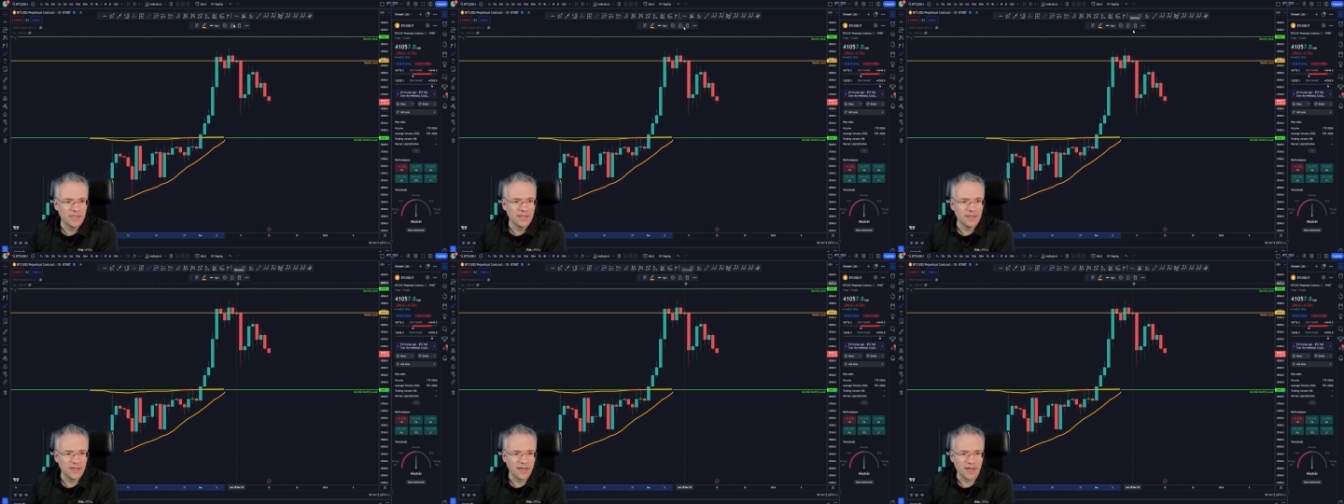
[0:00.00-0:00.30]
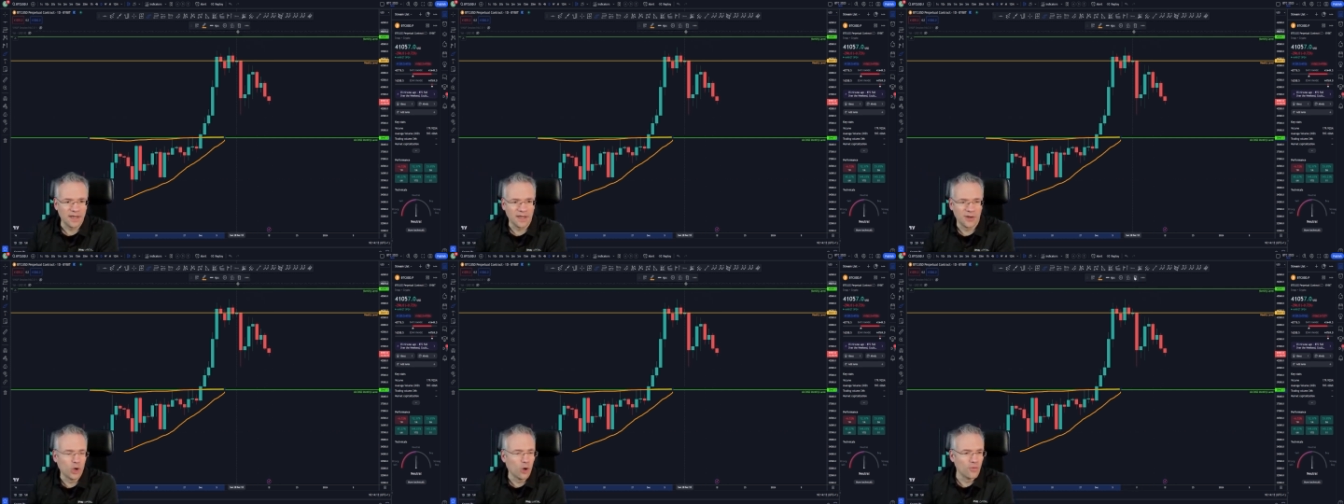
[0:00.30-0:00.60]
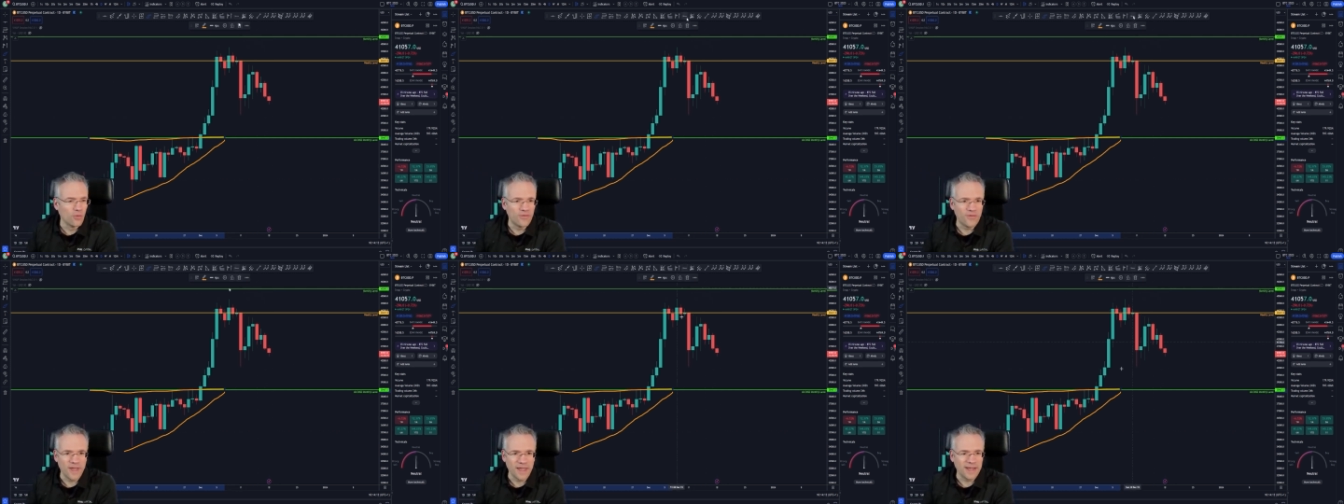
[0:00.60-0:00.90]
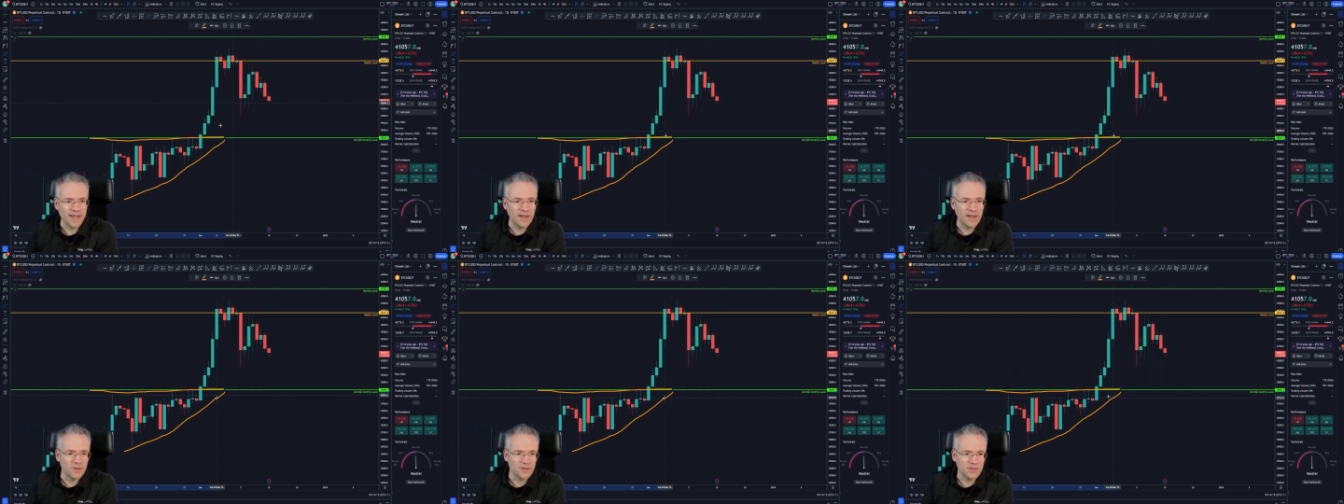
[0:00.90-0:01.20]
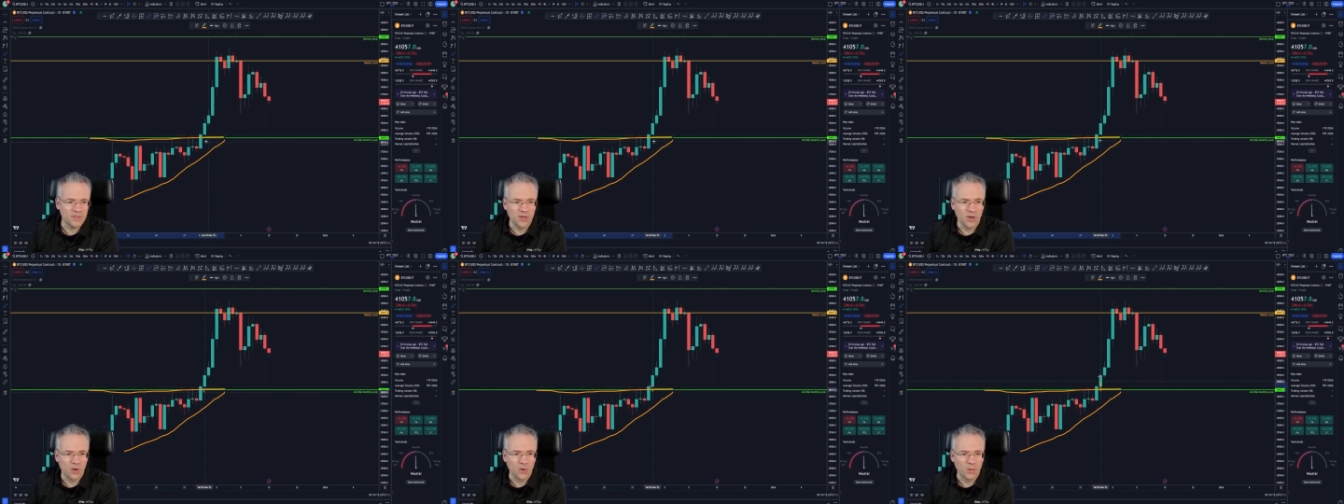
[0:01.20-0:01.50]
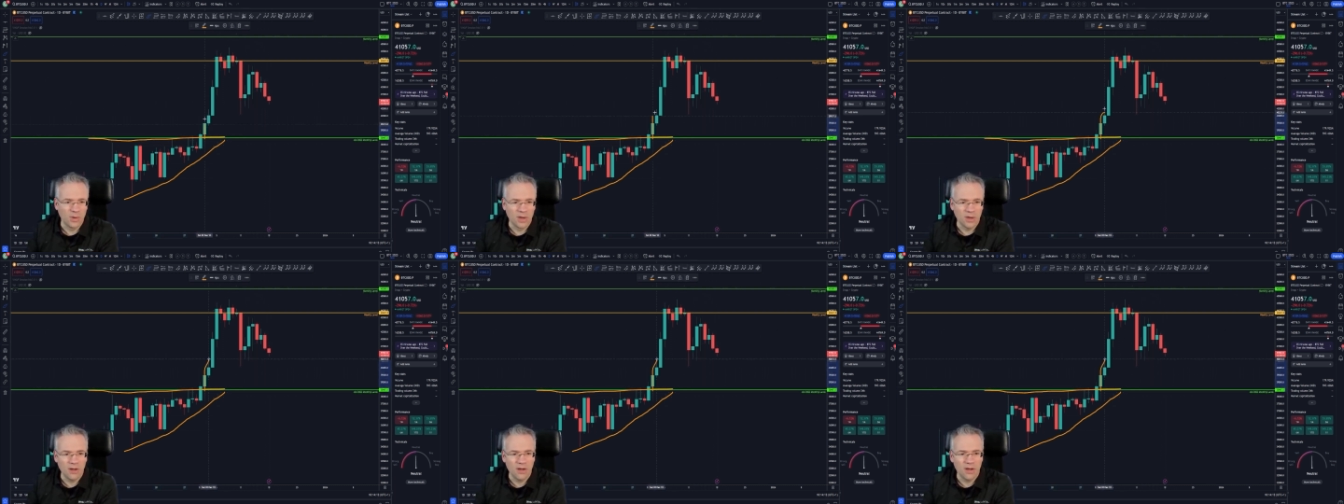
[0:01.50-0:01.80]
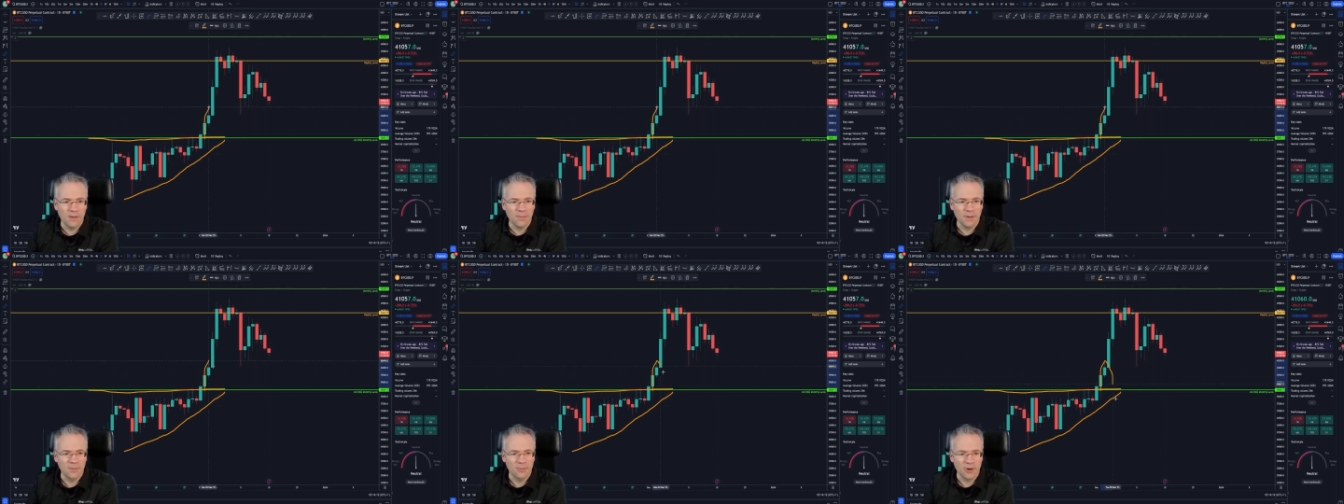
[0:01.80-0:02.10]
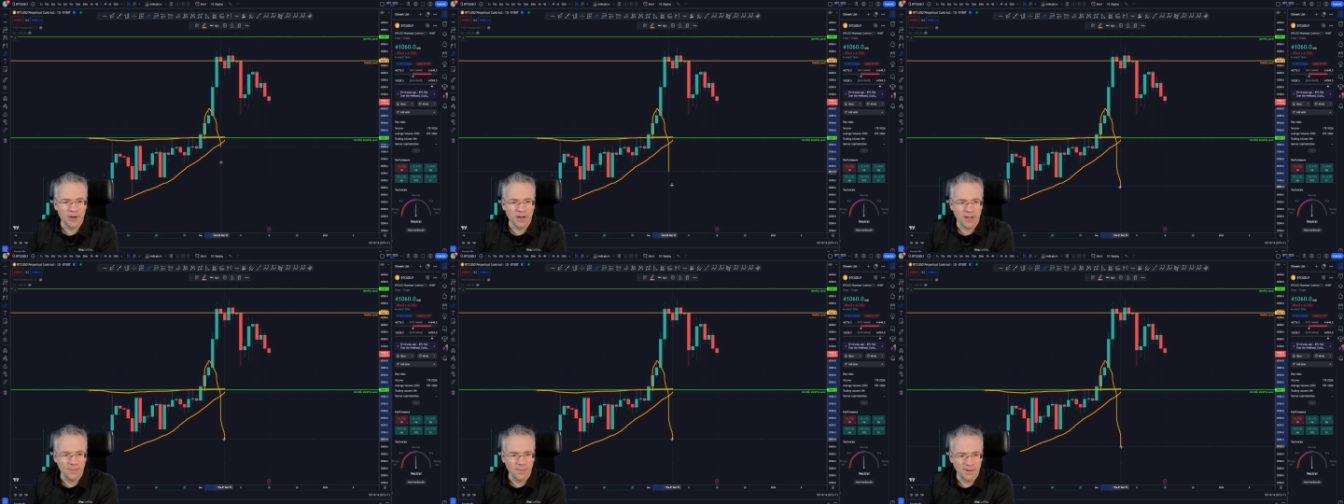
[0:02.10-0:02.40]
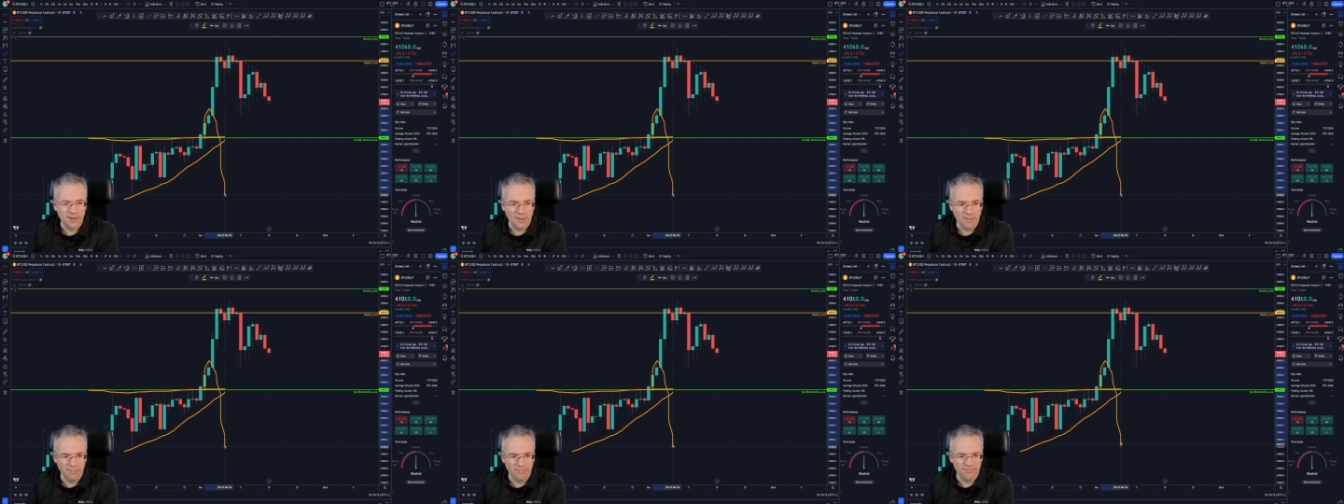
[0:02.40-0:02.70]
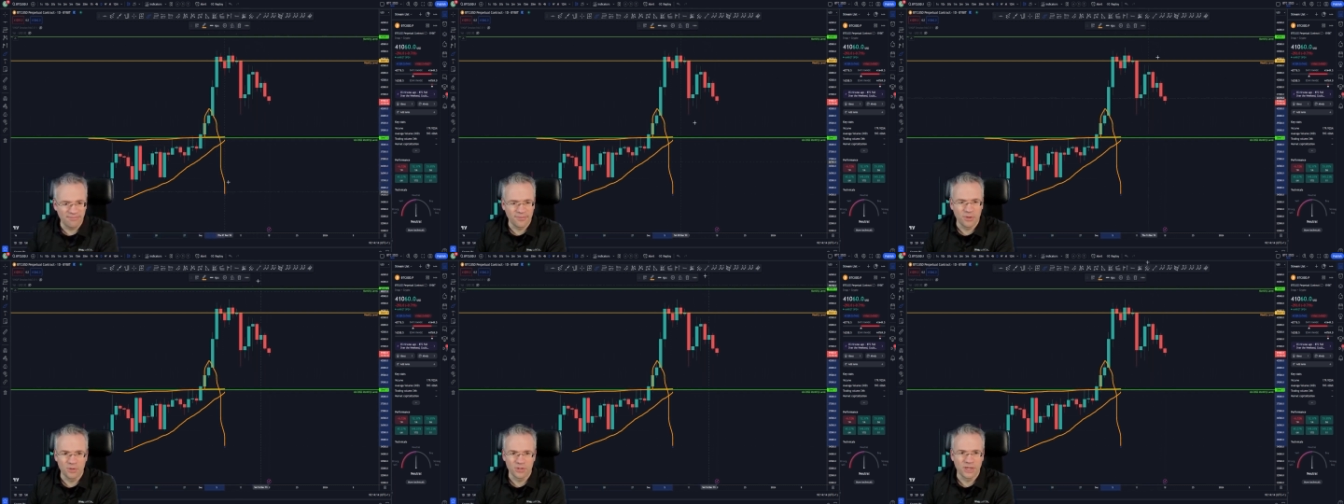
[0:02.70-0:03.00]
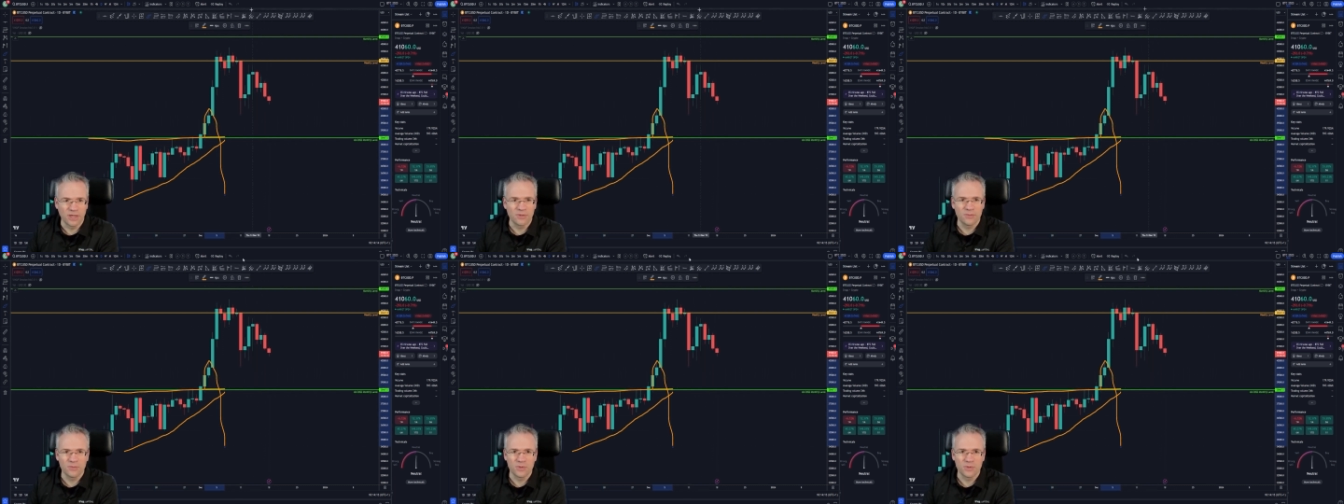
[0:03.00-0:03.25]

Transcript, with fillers: Uh, no fake outs, no, uh, oh, I'm going to break up and then pff, go down,